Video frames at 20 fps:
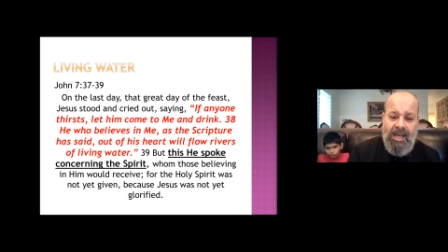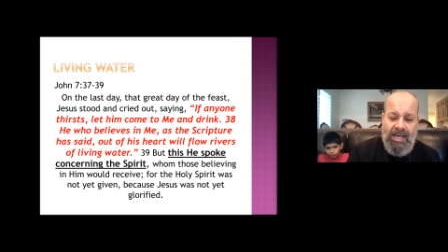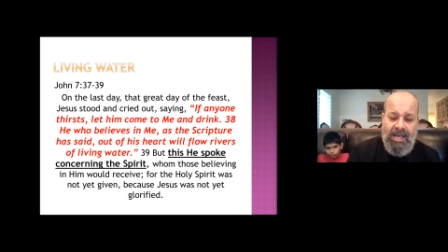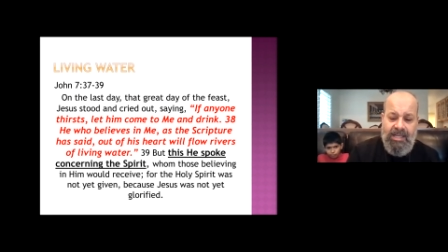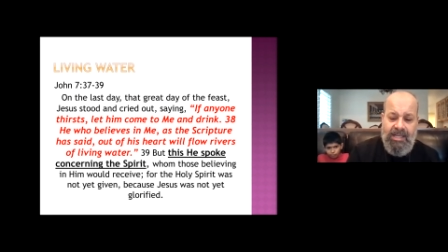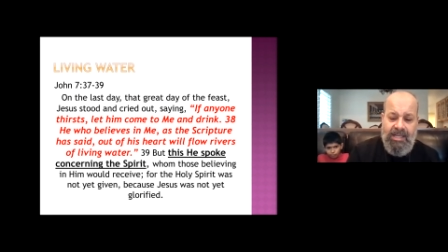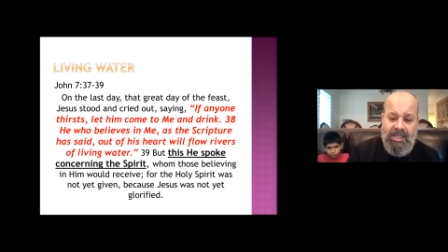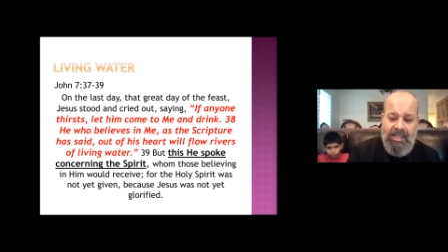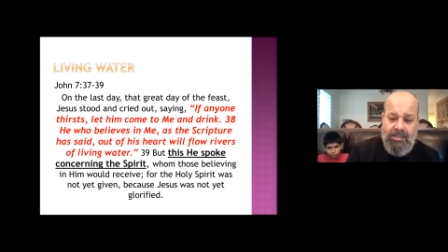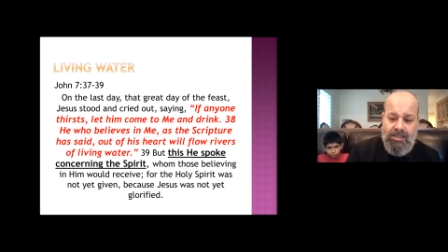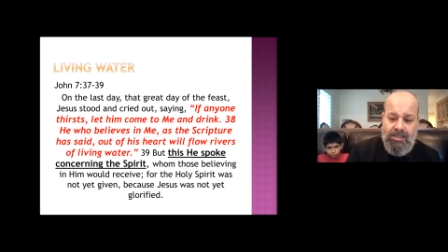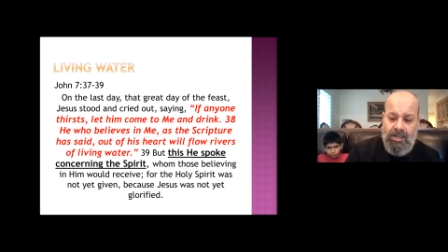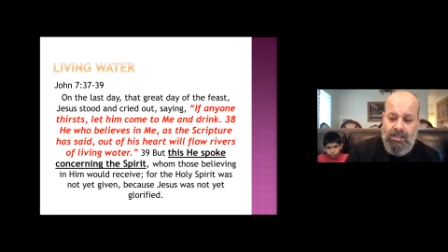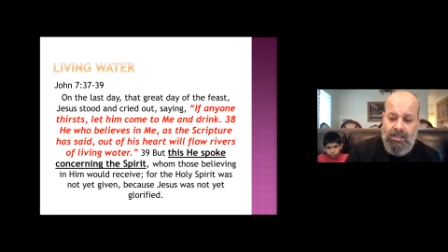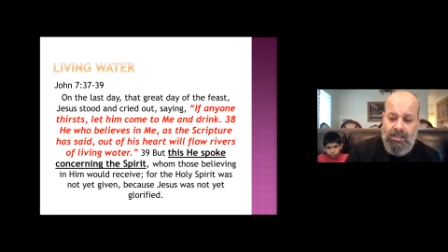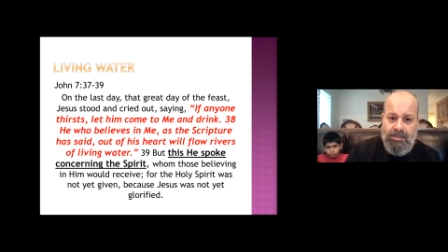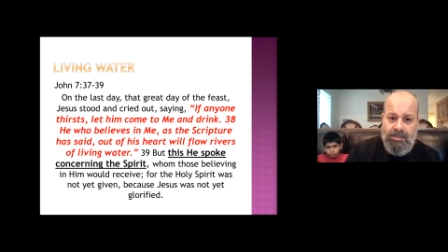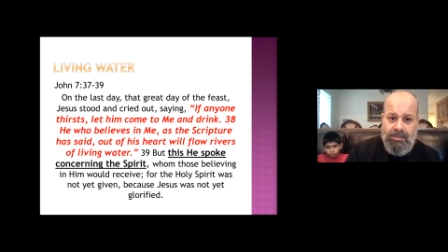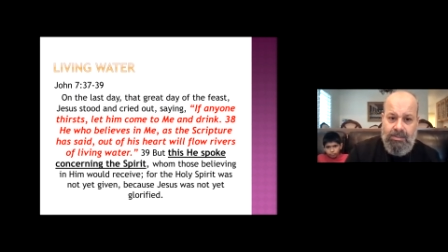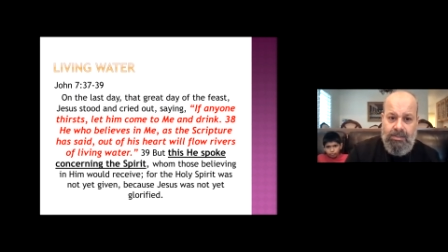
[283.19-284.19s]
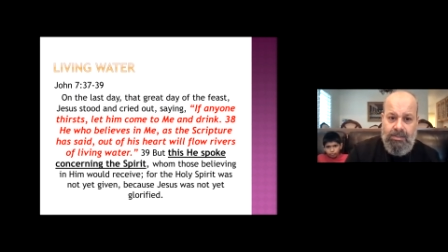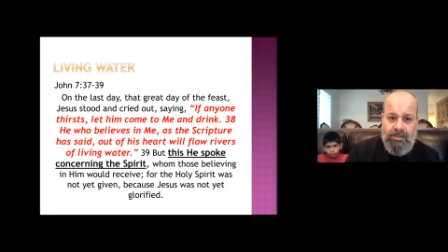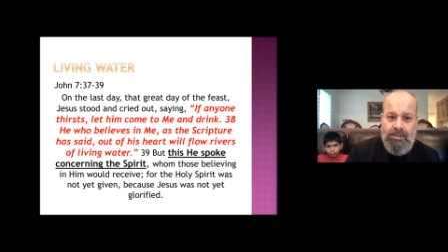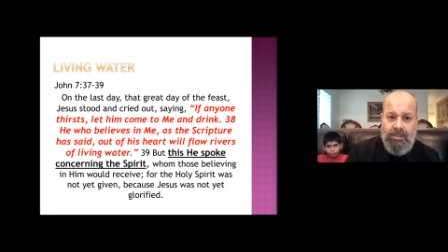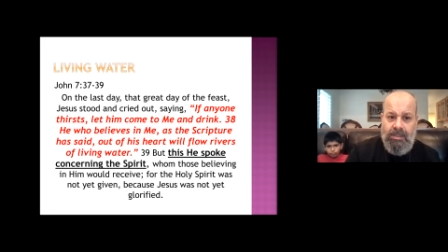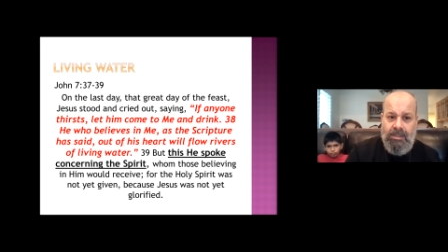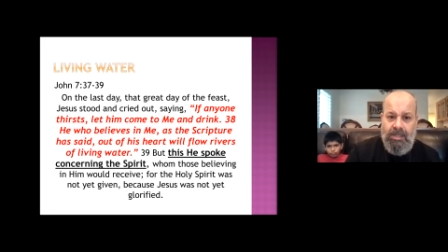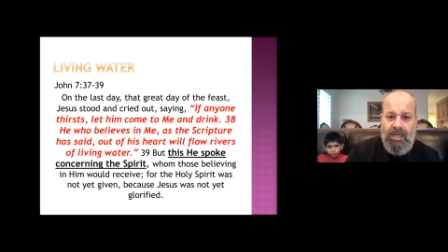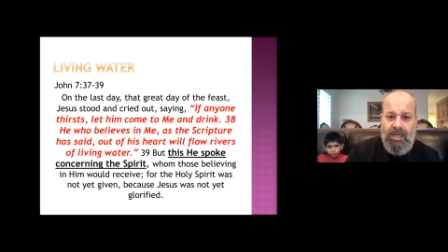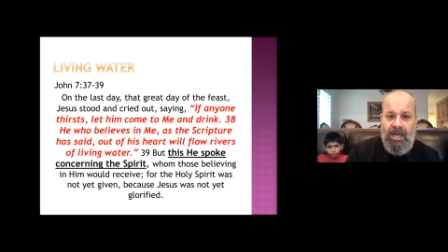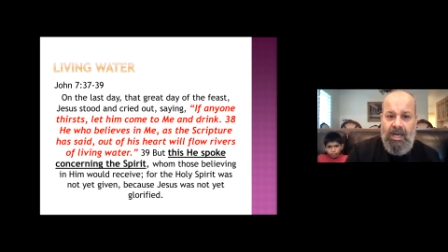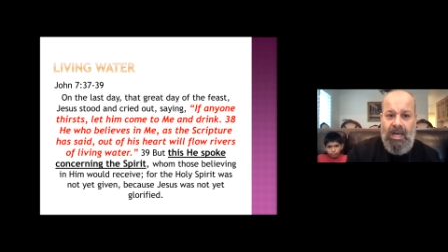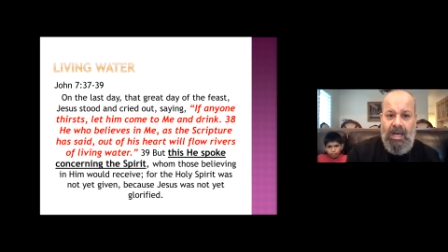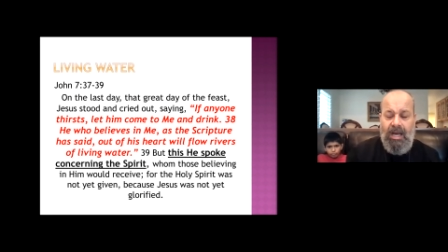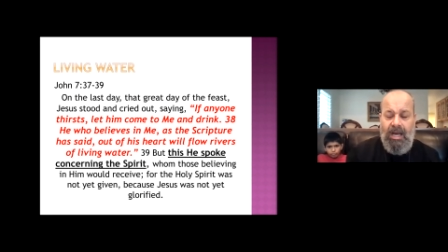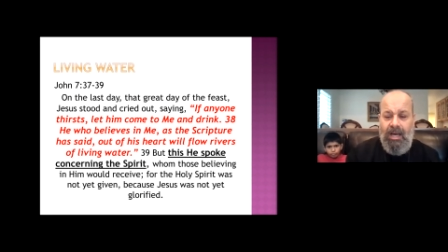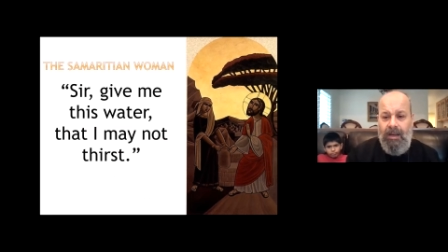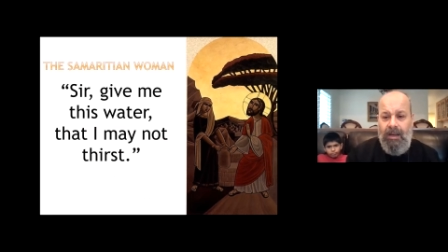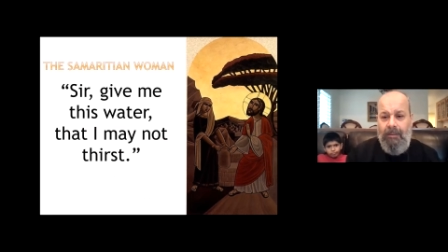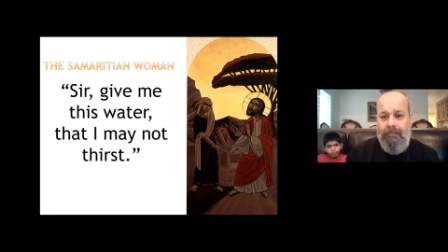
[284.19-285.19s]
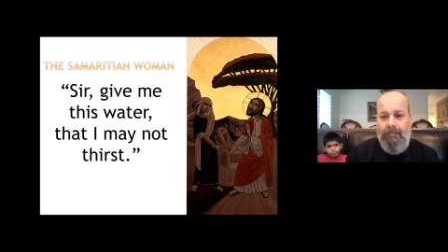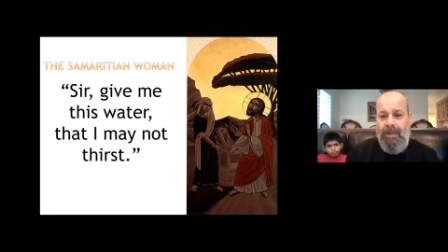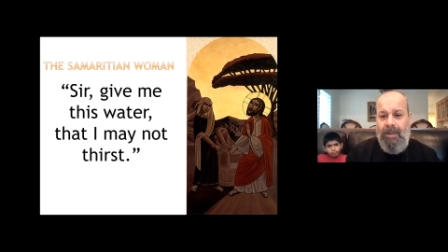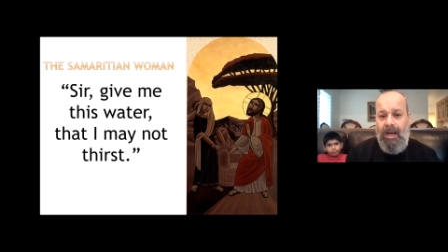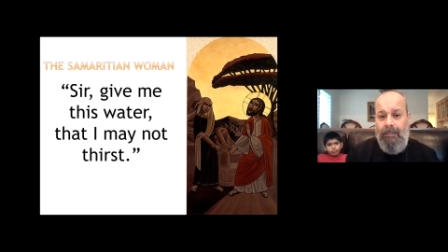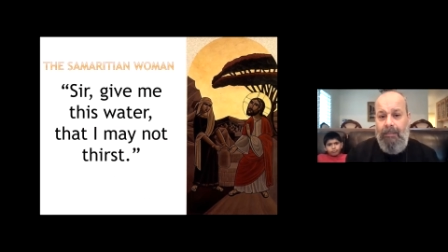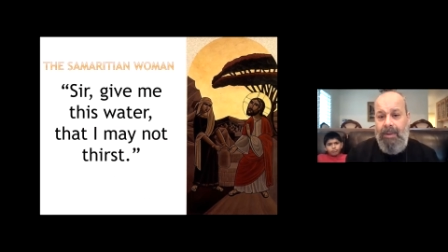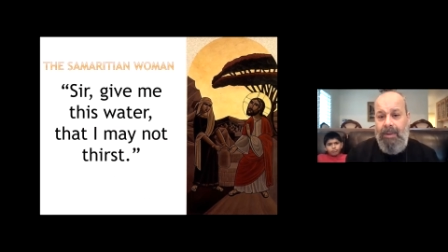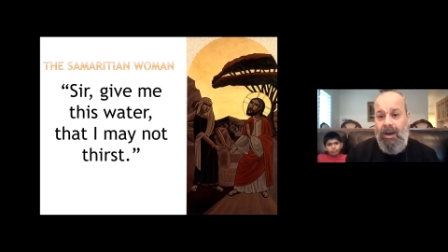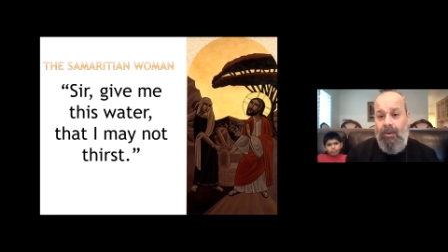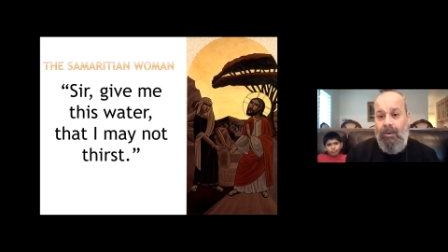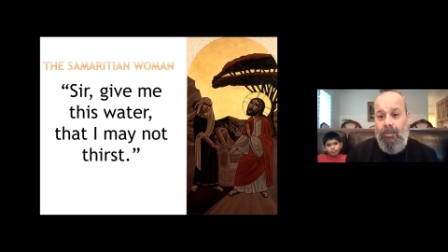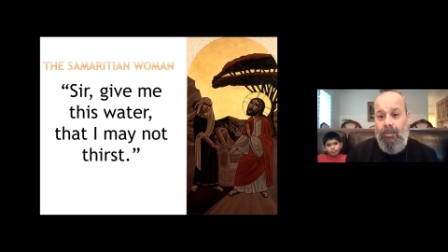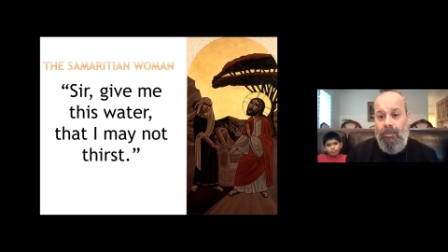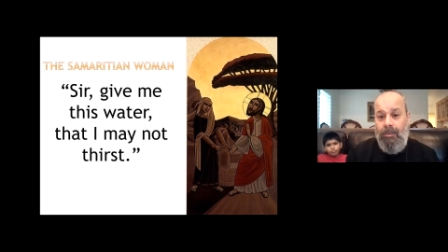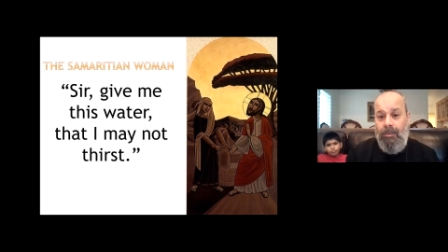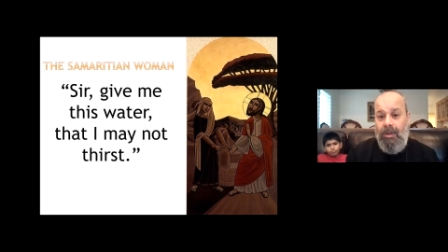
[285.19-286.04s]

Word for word: And he talked to her um, about,